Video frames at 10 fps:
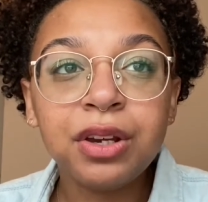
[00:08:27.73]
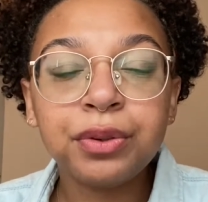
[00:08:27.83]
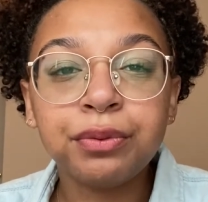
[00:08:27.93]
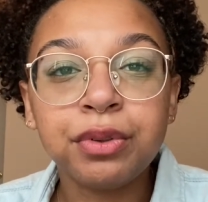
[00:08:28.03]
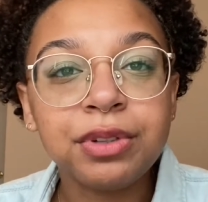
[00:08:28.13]

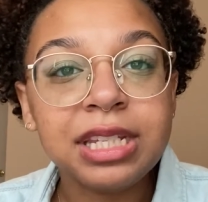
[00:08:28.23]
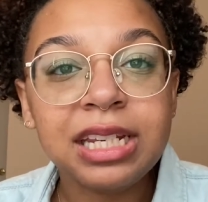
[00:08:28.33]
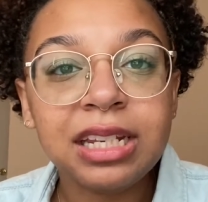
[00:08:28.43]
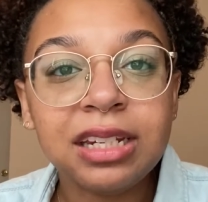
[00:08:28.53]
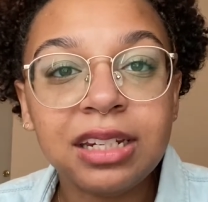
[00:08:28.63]

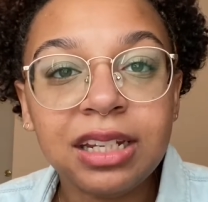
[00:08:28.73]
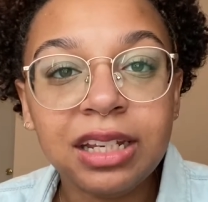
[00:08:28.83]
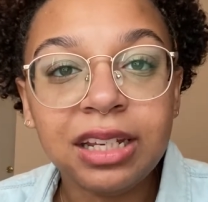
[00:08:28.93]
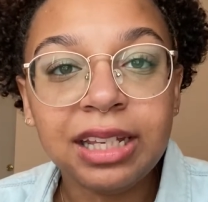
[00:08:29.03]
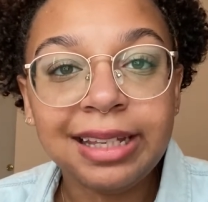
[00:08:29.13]
routine
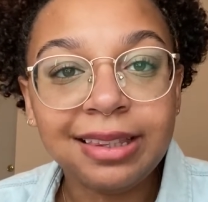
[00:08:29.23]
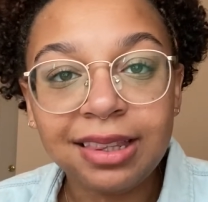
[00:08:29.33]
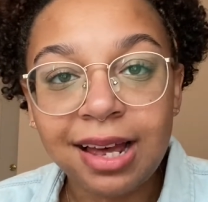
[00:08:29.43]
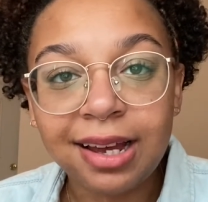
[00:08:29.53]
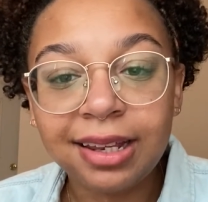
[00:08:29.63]

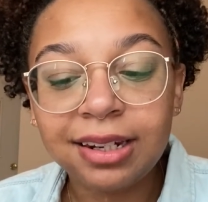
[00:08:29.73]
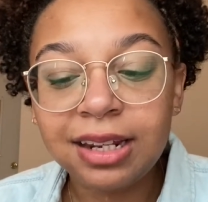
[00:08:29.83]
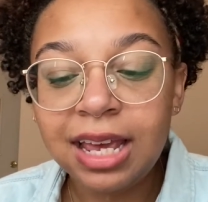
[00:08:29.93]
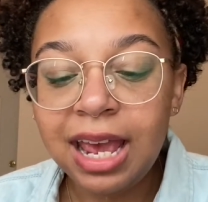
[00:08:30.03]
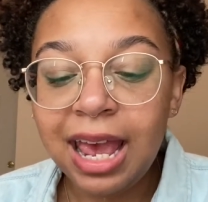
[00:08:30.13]
in line,
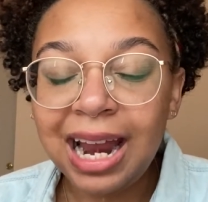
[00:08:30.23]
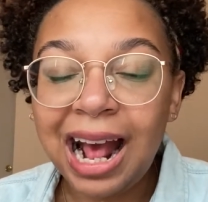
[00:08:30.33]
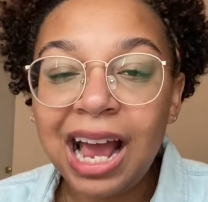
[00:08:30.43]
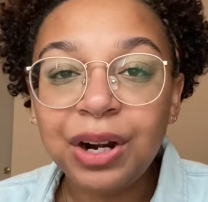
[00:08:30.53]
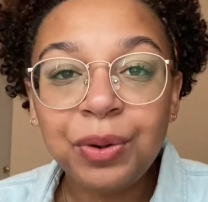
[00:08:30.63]
and
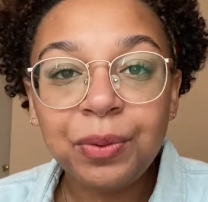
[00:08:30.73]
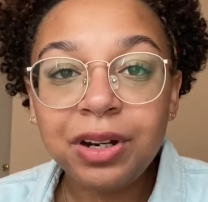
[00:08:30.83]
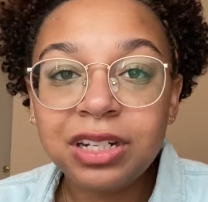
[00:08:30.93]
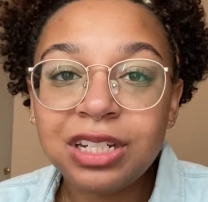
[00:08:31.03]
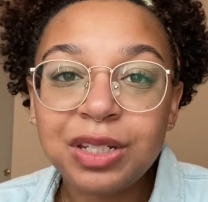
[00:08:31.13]
I don't want
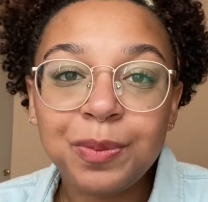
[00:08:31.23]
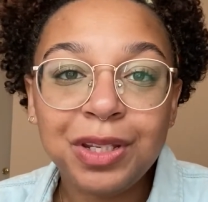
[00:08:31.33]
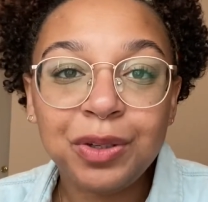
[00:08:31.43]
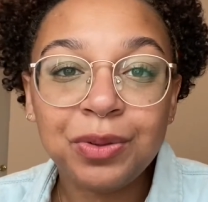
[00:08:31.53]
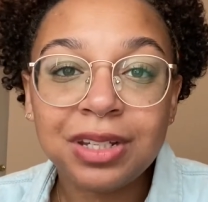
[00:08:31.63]
to just be
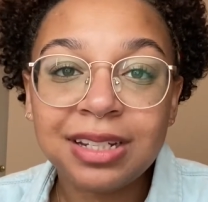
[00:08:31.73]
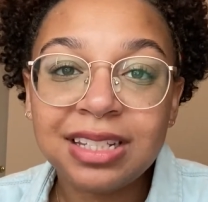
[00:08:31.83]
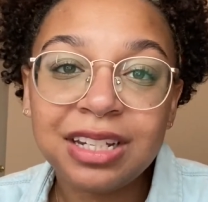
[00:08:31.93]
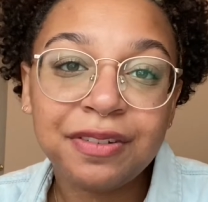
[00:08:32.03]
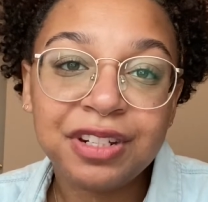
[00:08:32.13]
using
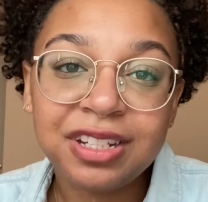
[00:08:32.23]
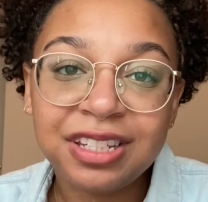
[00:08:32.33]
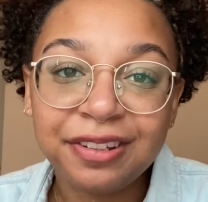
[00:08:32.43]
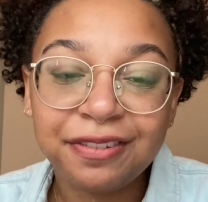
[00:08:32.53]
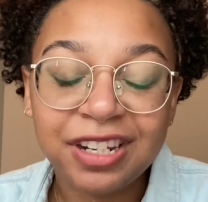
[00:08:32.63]
stuff
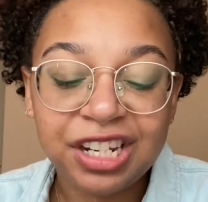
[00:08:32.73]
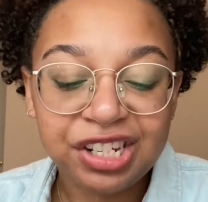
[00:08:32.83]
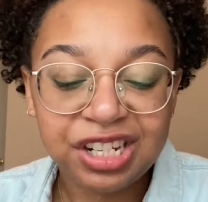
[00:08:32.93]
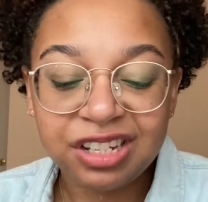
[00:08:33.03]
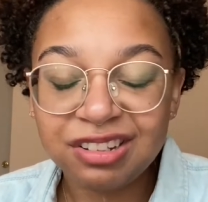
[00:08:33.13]
just to
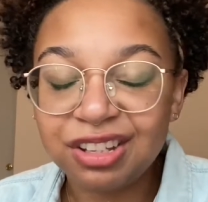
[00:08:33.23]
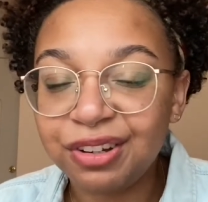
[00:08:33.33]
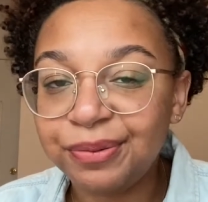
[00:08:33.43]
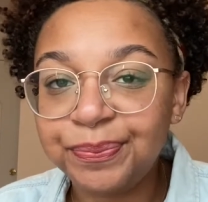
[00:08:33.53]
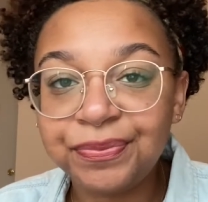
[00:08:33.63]
finish it,
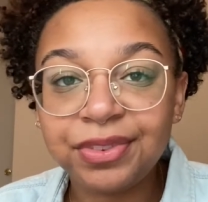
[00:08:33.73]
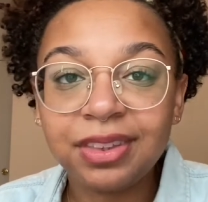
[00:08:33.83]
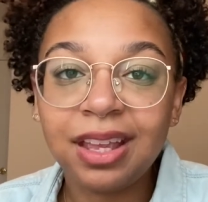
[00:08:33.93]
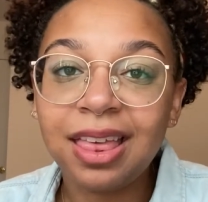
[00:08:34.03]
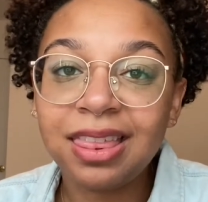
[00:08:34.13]
so
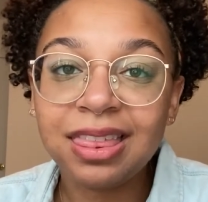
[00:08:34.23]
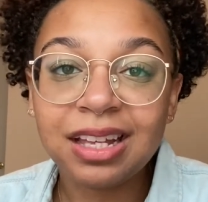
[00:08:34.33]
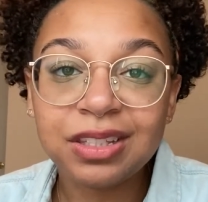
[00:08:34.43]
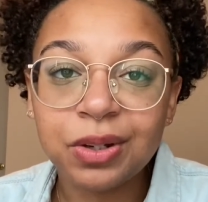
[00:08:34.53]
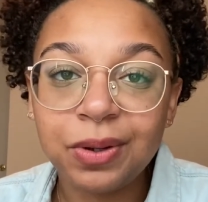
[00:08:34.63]

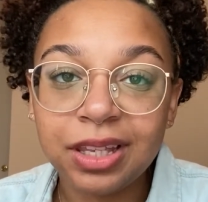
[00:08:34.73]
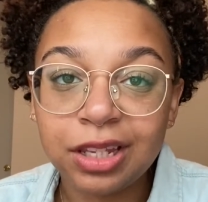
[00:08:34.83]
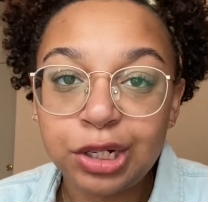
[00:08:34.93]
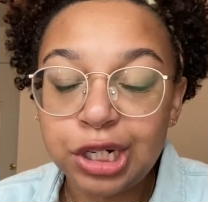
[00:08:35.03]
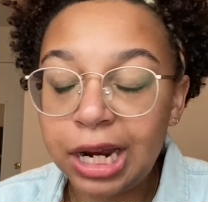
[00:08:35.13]
that's going in
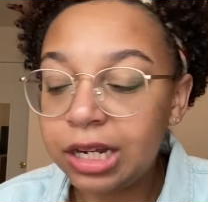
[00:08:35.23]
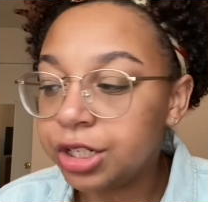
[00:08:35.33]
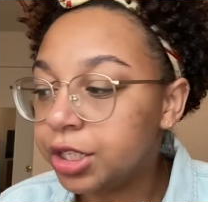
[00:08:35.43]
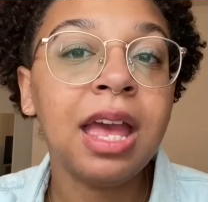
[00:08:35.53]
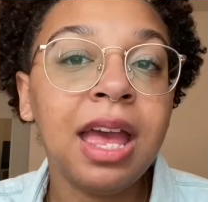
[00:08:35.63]
the
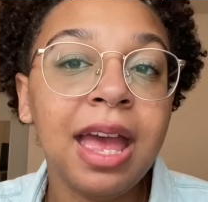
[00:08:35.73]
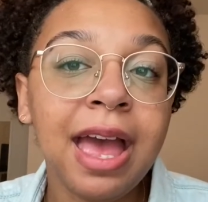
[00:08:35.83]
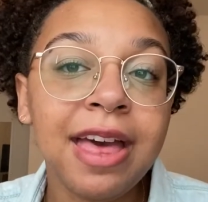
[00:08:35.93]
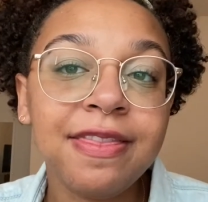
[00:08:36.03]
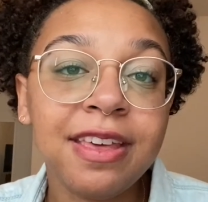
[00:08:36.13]
trash.
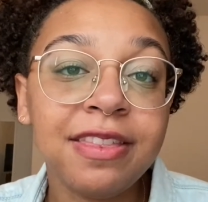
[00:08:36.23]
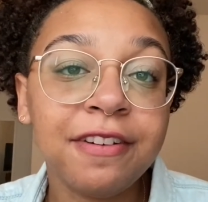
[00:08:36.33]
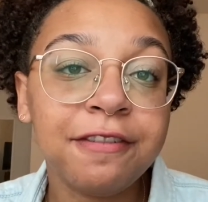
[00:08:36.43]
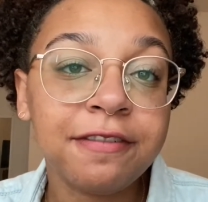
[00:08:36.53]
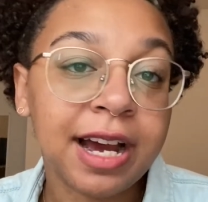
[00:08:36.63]
And then the
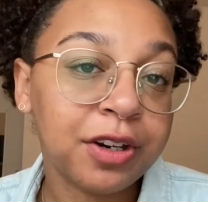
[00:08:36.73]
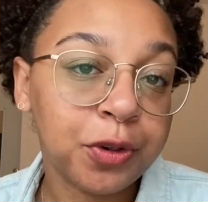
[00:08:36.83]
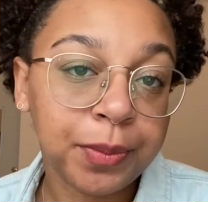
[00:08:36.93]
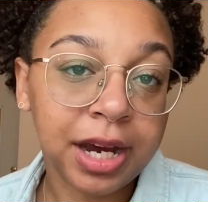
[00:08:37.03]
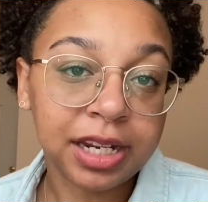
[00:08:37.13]
final
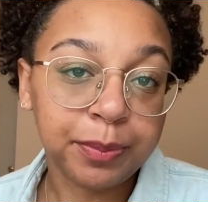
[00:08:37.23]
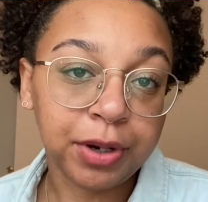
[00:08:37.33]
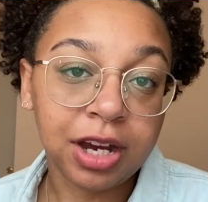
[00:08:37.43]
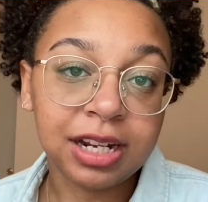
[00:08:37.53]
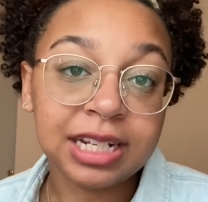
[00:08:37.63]
body
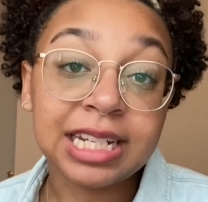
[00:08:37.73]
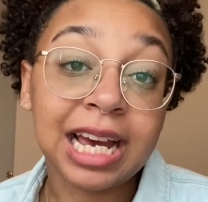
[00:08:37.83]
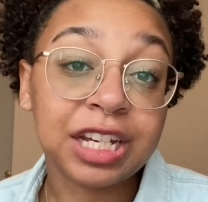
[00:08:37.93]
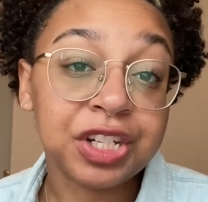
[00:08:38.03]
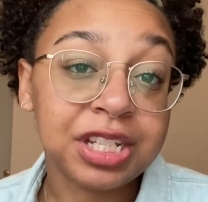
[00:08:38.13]
product I
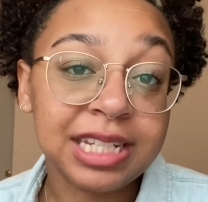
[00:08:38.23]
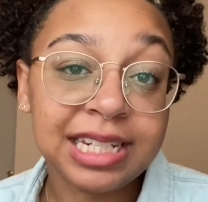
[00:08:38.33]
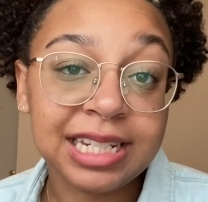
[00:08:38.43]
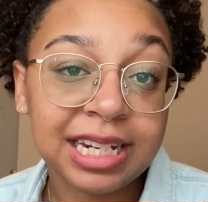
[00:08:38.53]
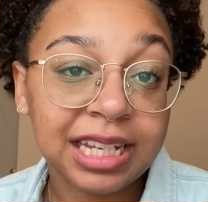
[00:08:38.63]
actually
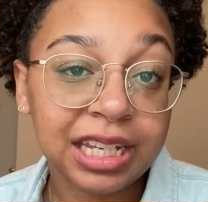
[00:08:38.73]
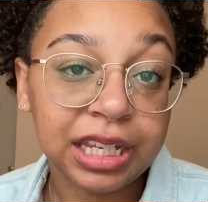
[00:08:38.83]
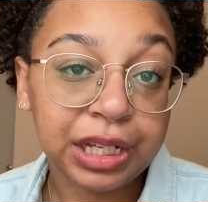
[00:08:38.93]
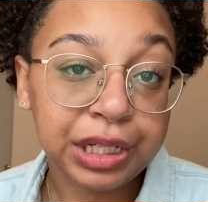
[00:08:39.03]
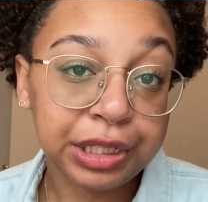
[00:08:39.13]
didn't
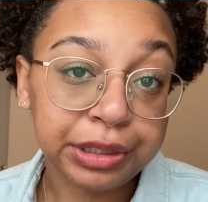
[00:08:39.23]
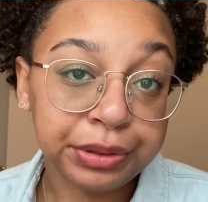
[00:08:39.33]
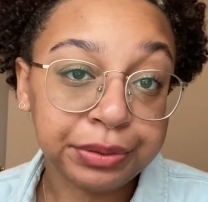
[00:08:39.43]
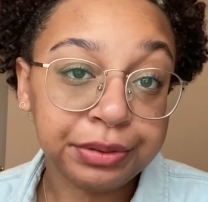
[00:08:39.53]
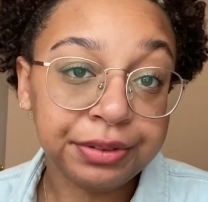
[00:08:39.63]

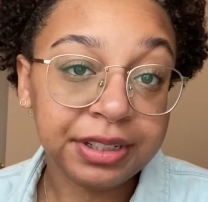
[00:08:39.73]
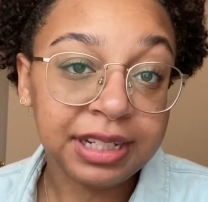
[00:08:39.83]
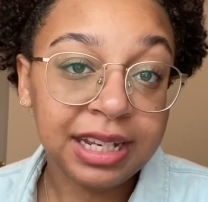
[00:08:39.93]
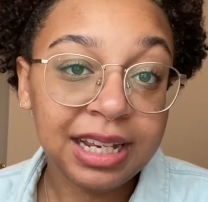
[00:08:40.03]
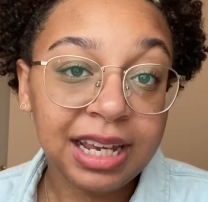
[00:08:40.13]
include
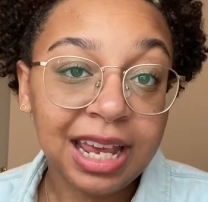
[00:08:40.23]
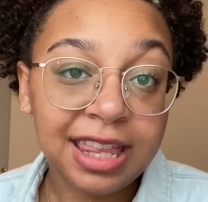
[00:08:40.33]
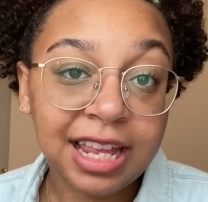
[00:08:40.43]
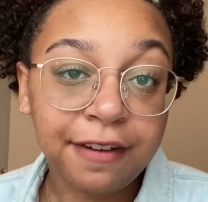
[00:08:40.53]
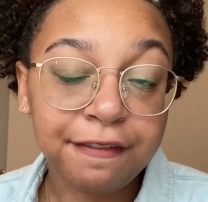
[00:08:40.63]
in
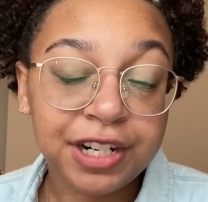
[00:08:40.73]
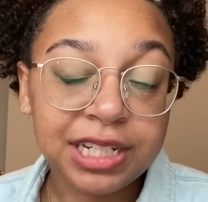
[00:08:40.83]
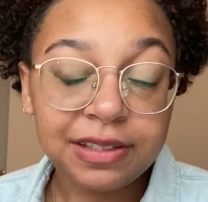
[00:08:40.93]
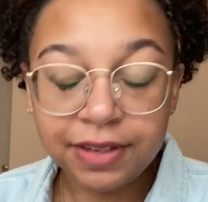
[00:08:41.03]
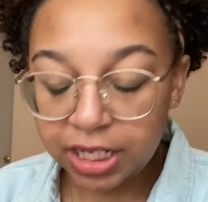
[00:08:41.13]
that
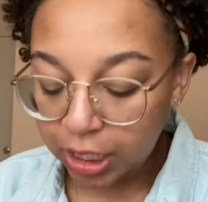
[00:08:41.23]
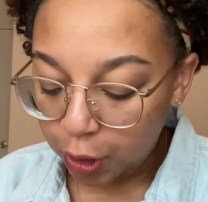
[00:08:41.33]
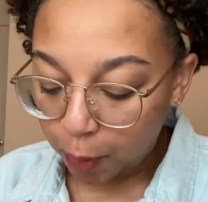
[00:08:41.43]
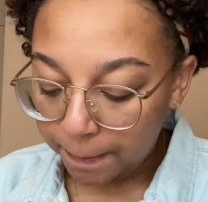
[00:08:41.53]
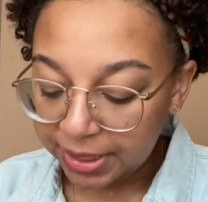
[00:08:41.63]
first
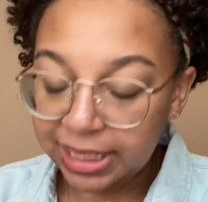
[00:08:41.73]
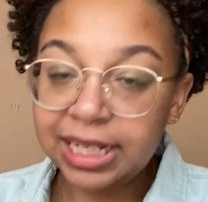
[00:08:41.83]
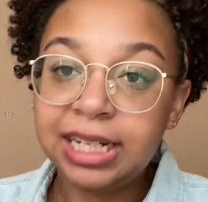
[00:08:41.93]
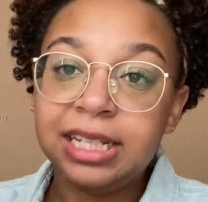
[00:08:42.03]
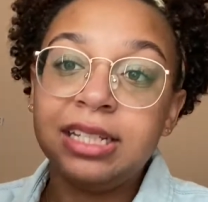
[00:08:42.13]
video, but
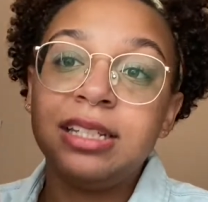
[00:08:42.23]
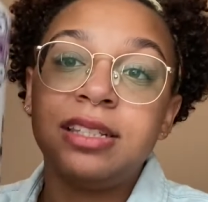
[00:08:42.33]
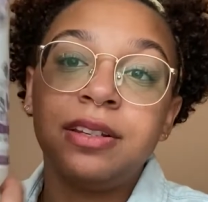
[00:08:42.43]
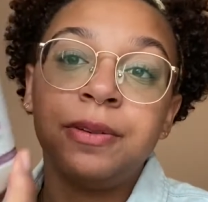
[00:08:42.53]
it is